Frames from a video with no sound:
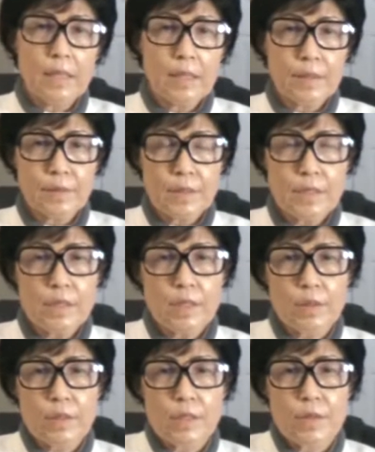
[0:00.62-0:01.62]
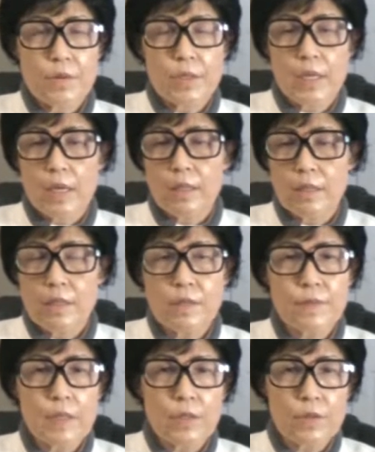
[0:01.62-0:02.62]
Hello, this is Dr. Do again. This
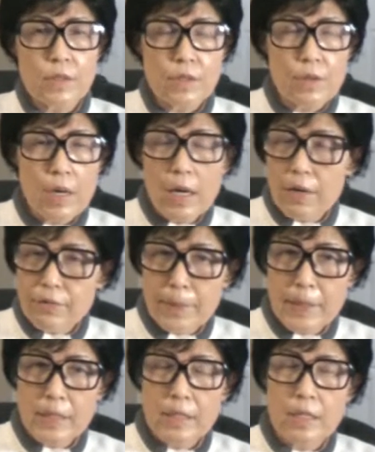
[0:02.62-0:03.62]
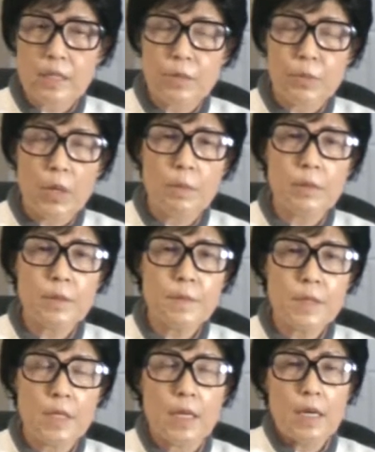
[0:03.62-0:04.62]
video is still on alphabetic list
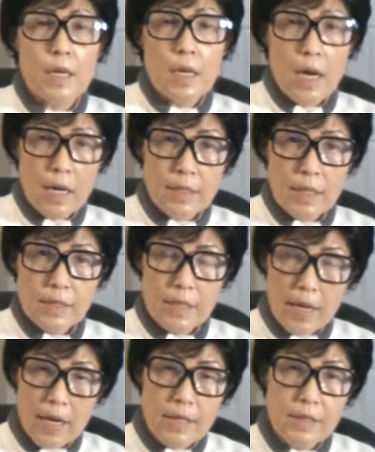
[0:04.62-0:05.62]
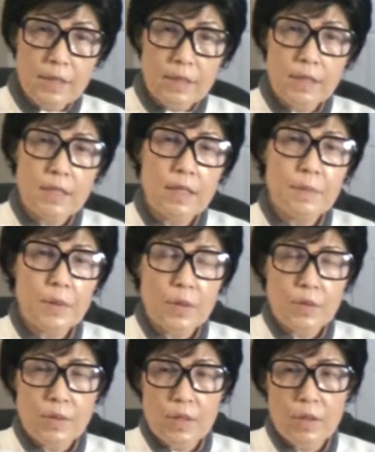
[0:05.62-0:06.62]
problems on letter S. Today I'm
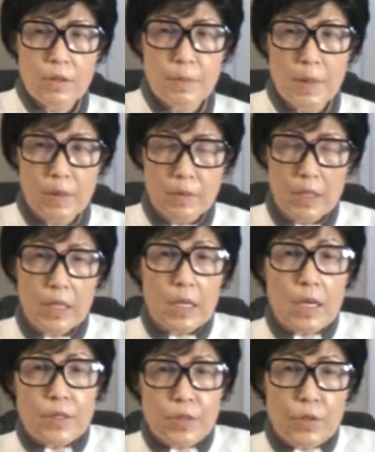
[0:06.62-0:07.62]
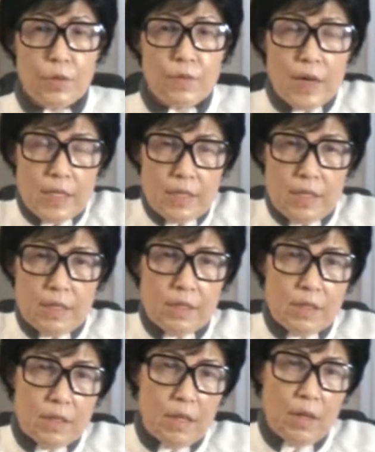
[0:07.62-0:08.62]
going to talk about the
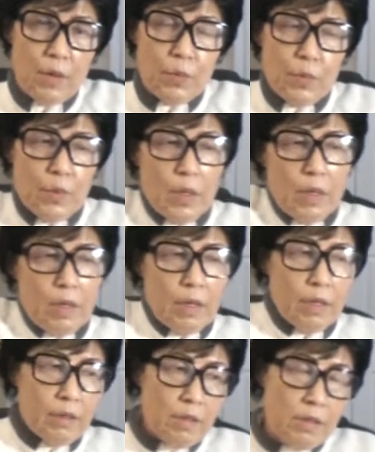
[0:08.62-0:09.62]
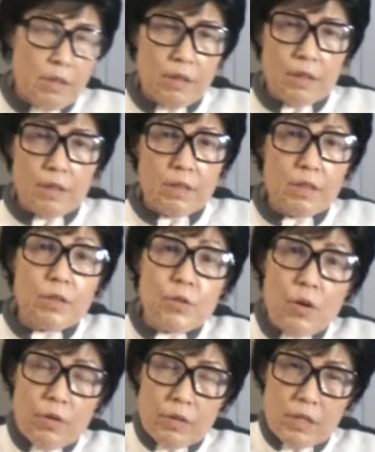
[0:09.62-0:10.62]
synovitis. It's a
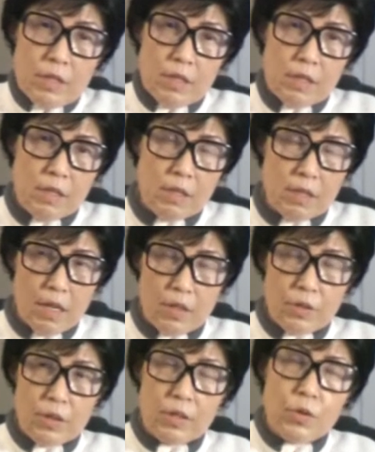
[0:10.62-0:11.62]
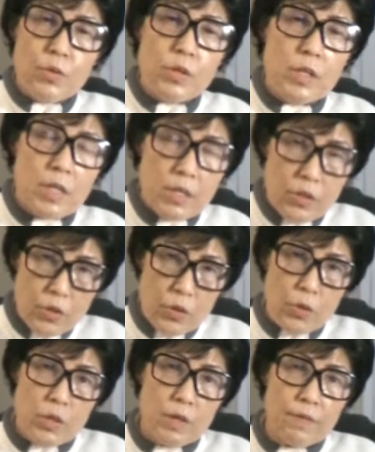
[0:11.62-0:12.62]
joint disease actually. Usually it's
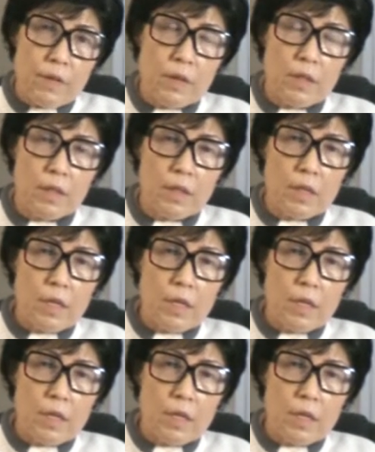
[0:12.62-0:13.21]
associated with the